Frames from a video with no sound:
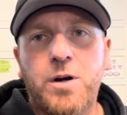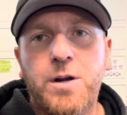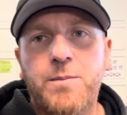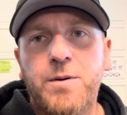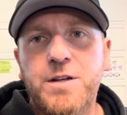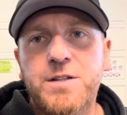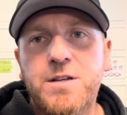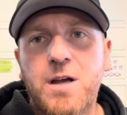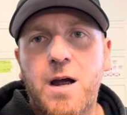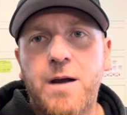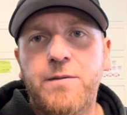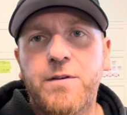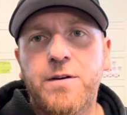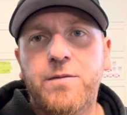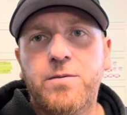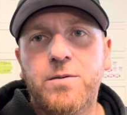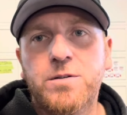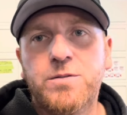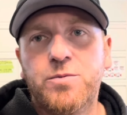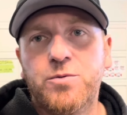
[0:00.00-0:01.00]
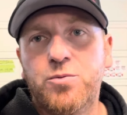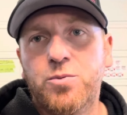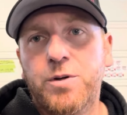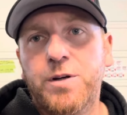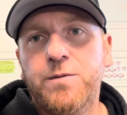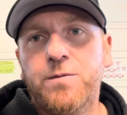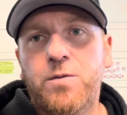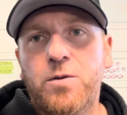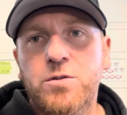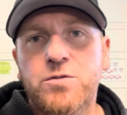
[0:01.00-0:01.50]
big time difference
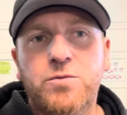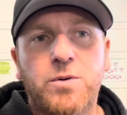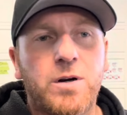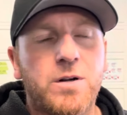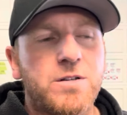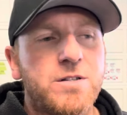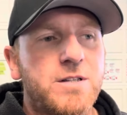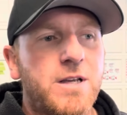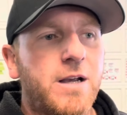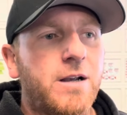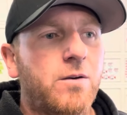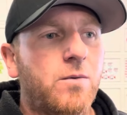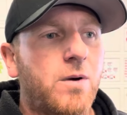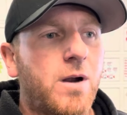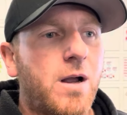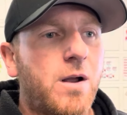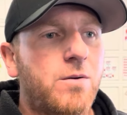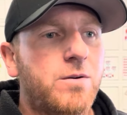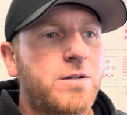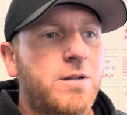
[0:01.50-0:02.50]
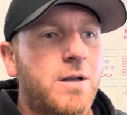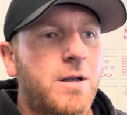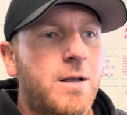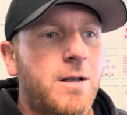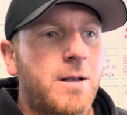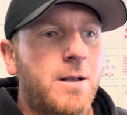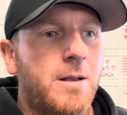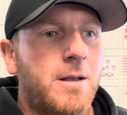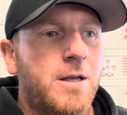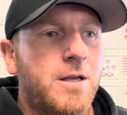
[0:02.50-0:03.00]
between first round and second round.
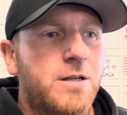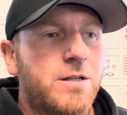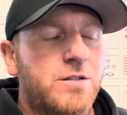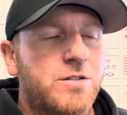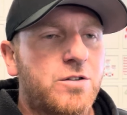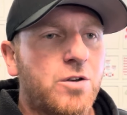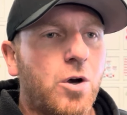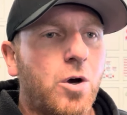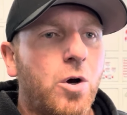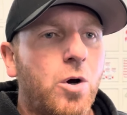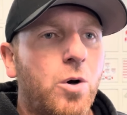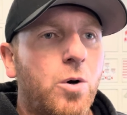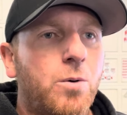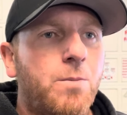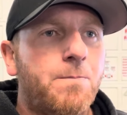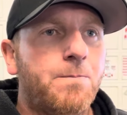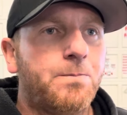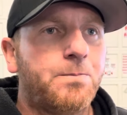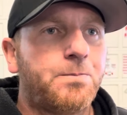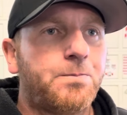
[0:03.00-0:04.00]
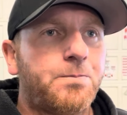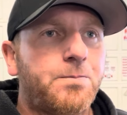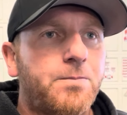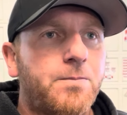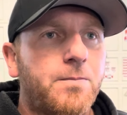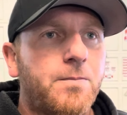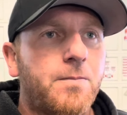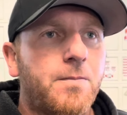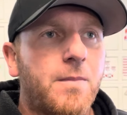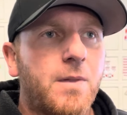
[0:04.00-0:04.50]
So
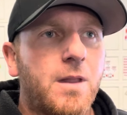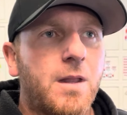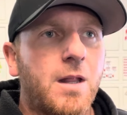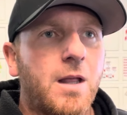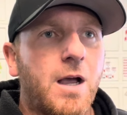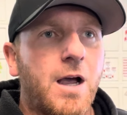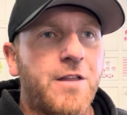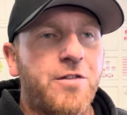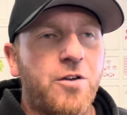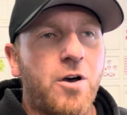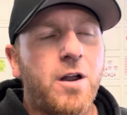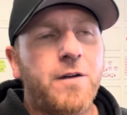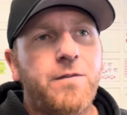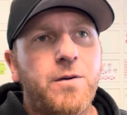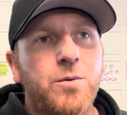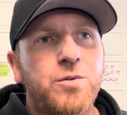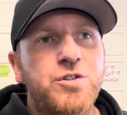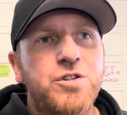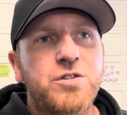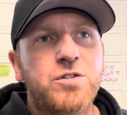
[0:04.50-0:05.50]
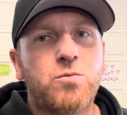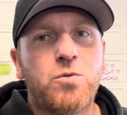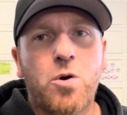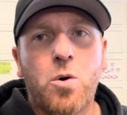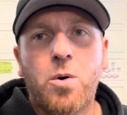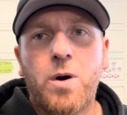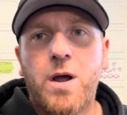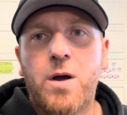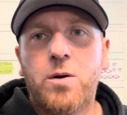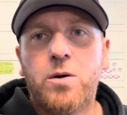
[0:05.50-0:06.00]
I thought if it would just
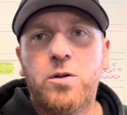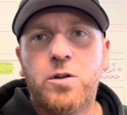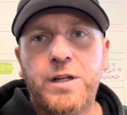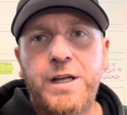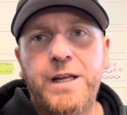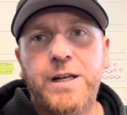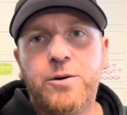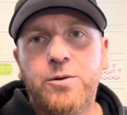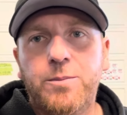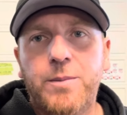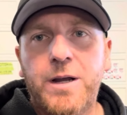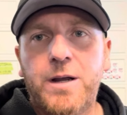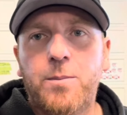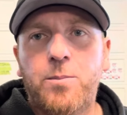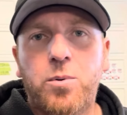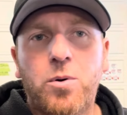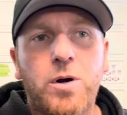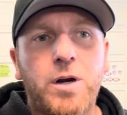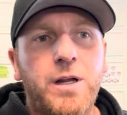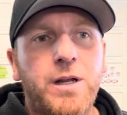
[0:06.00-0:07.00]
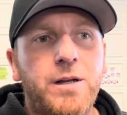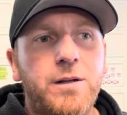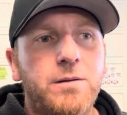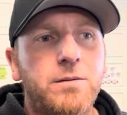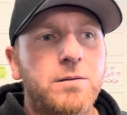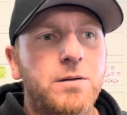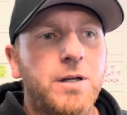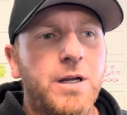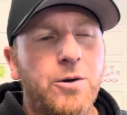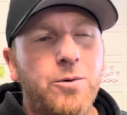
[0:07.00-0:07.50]
go down clean, it would make
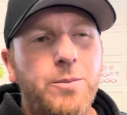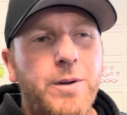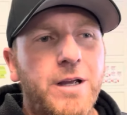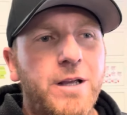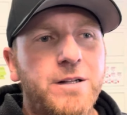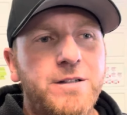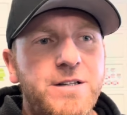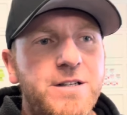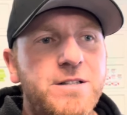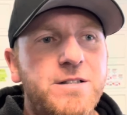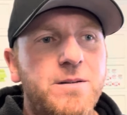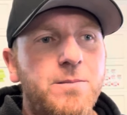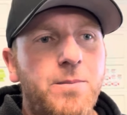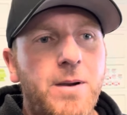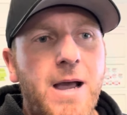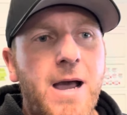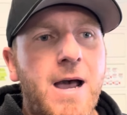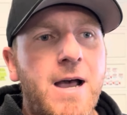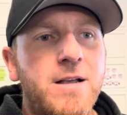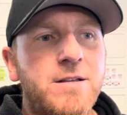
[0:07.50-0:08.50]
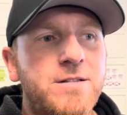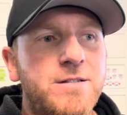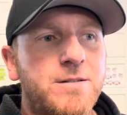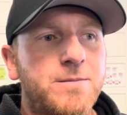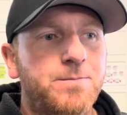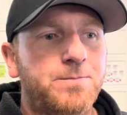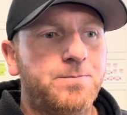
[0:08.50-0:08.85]
a decent pass.